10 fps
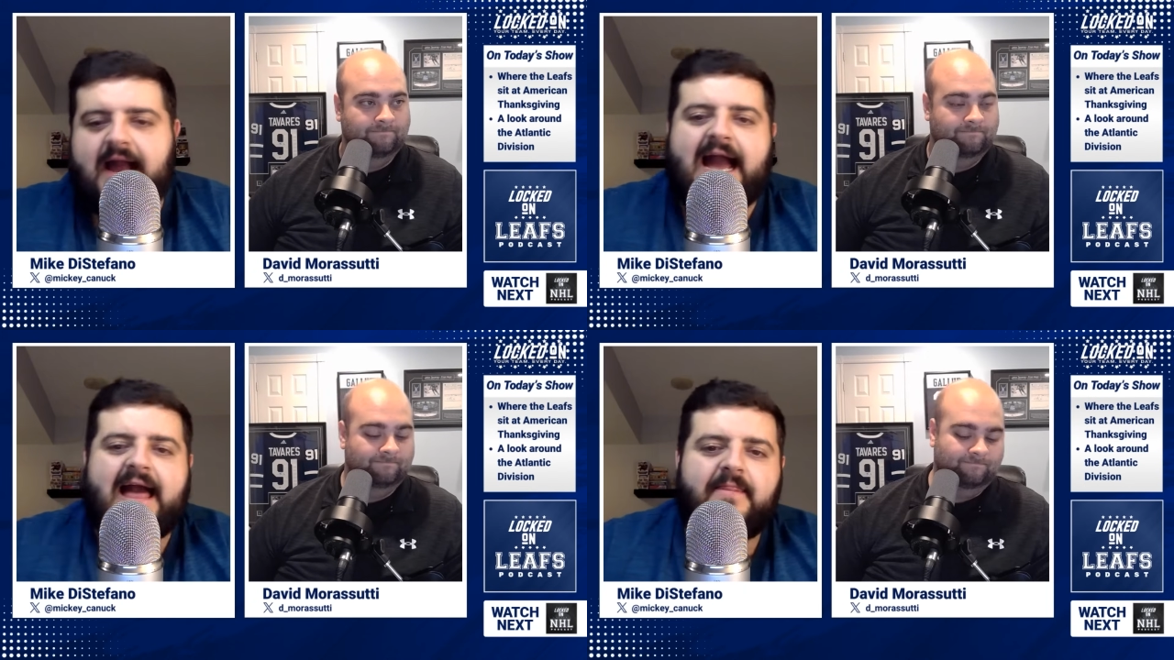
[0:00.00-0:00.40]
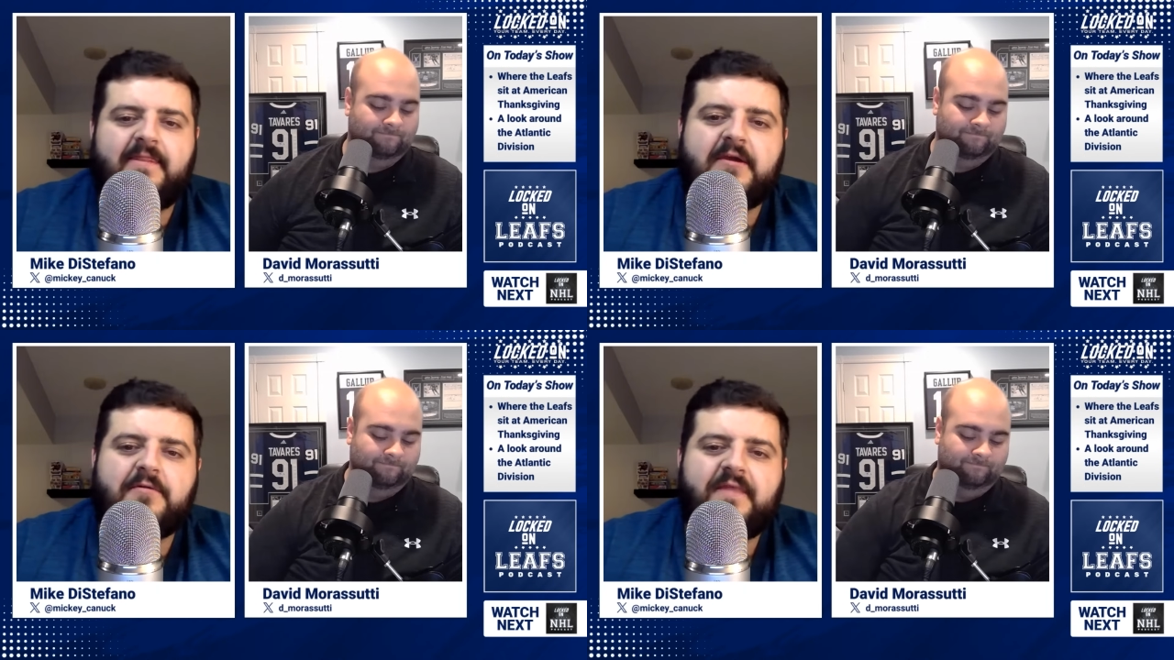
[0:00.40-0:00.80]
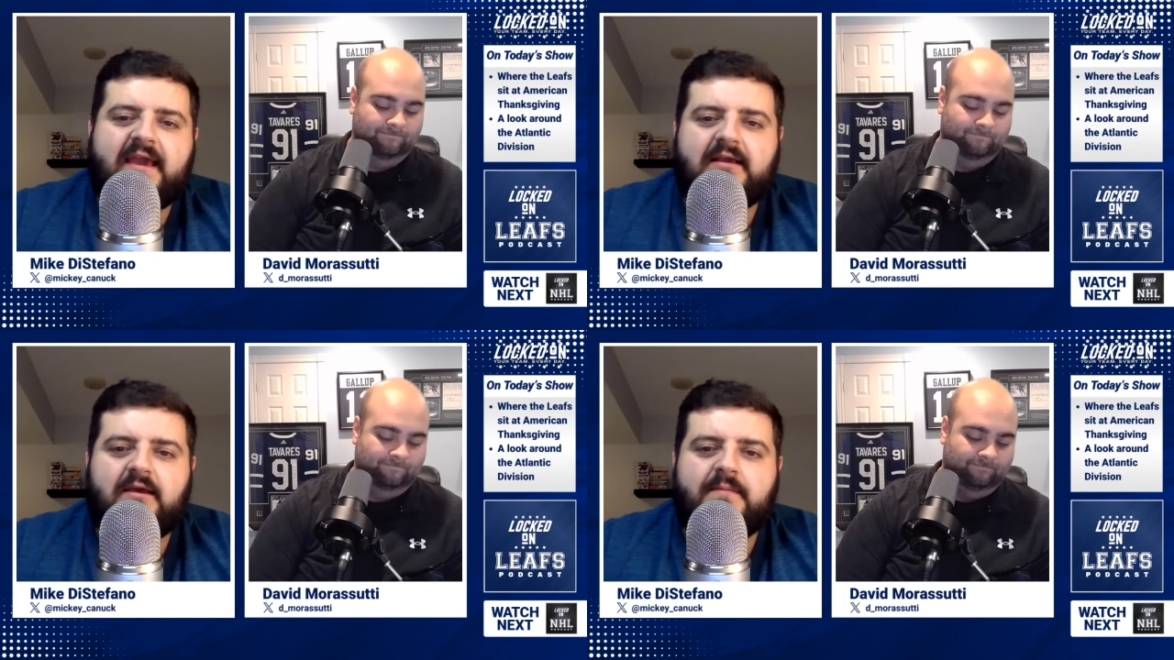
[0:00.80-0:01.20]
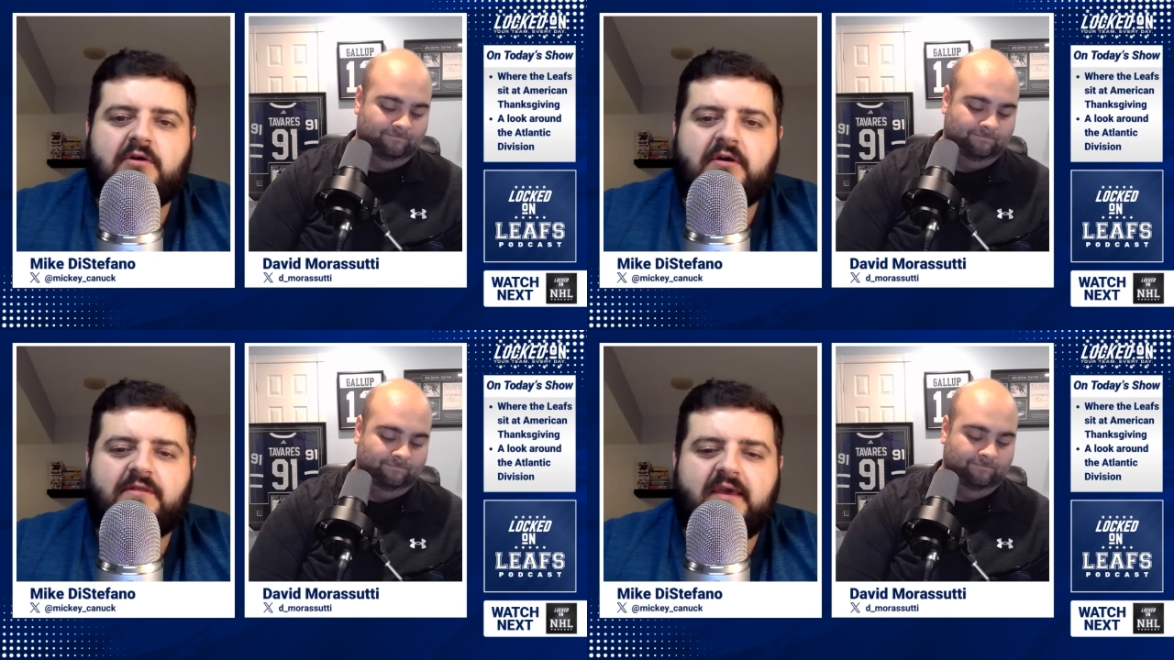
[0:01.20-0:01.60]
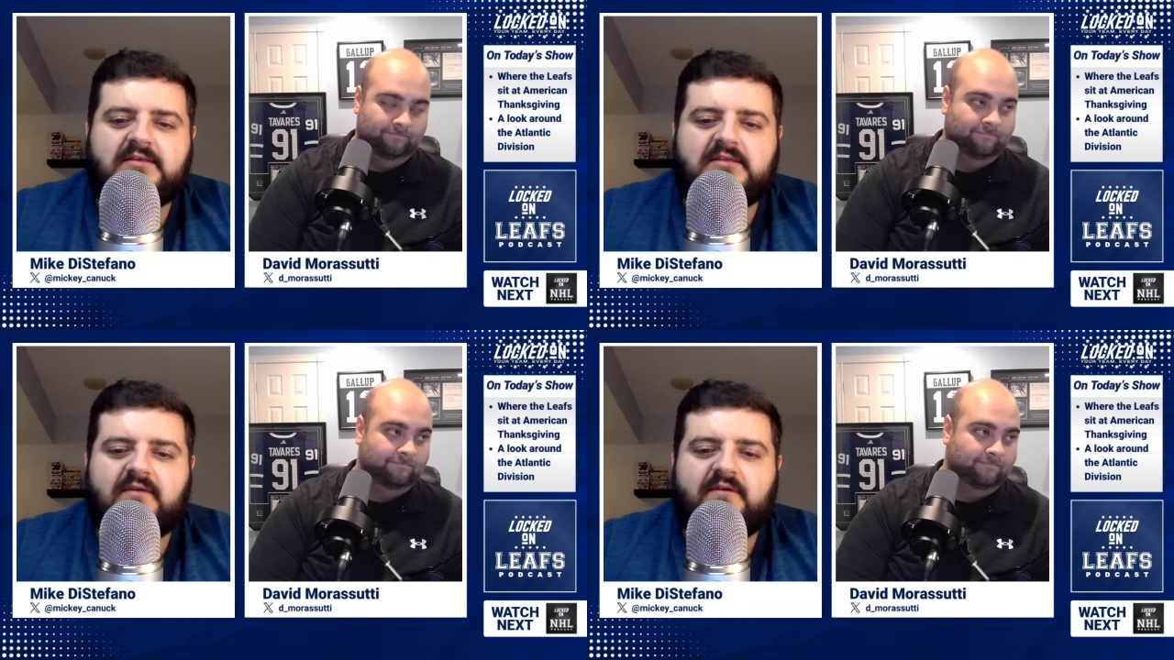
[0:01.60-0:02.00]
Speaker 1: At their thank- American
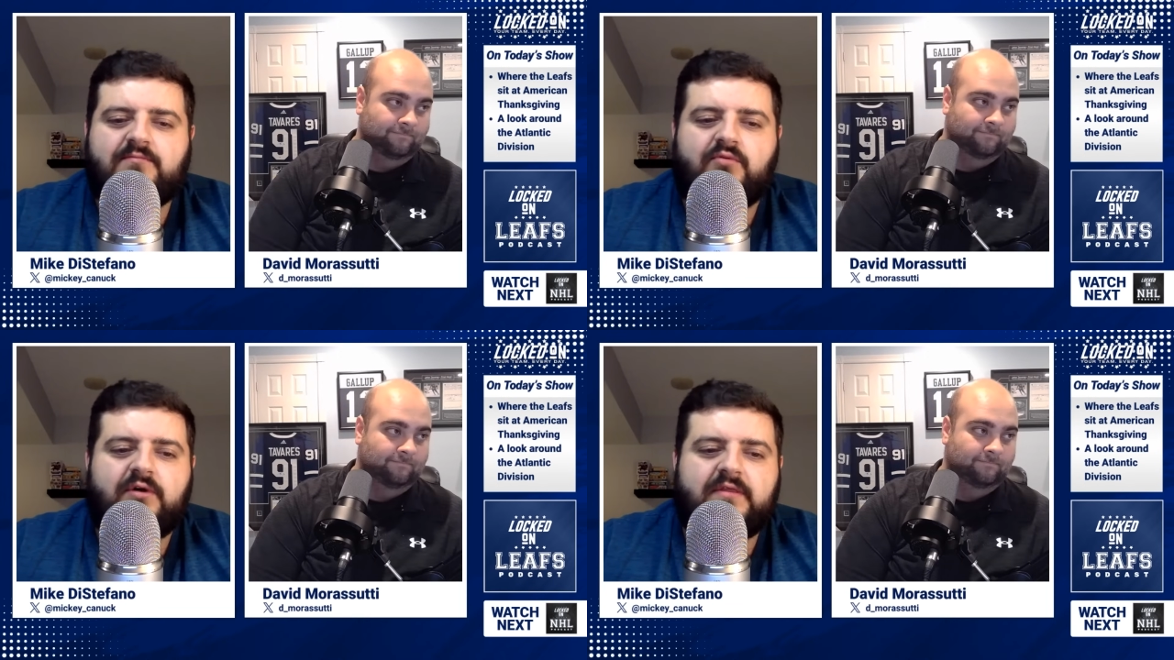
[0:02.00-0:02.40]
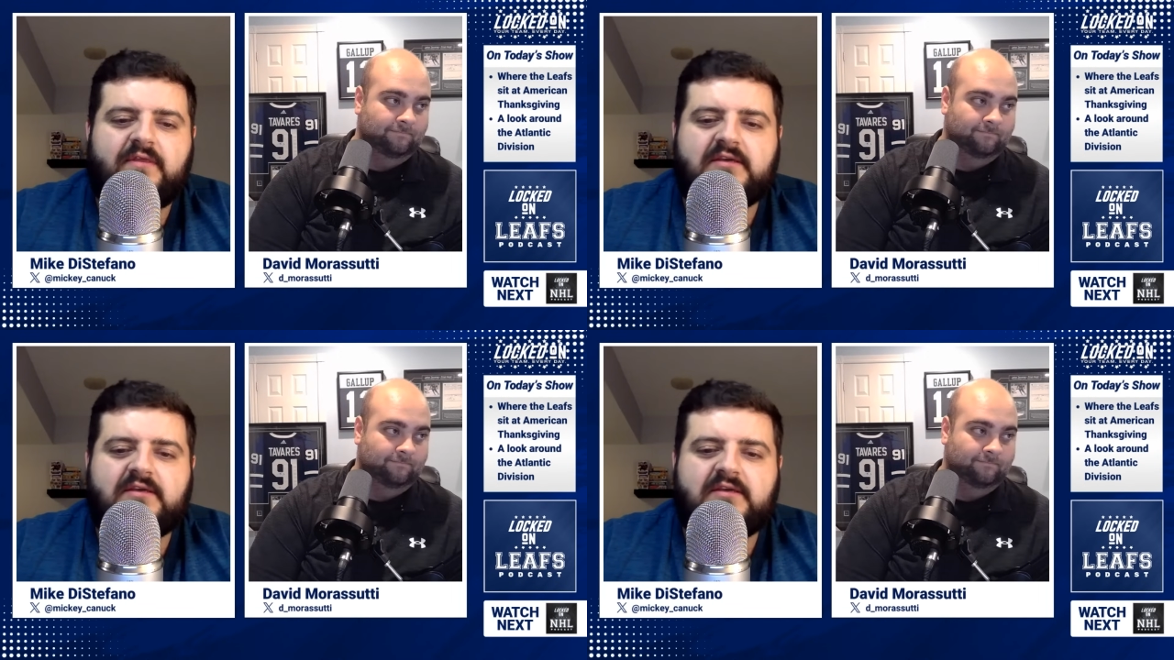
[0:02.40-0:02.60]
Thanksgiving point,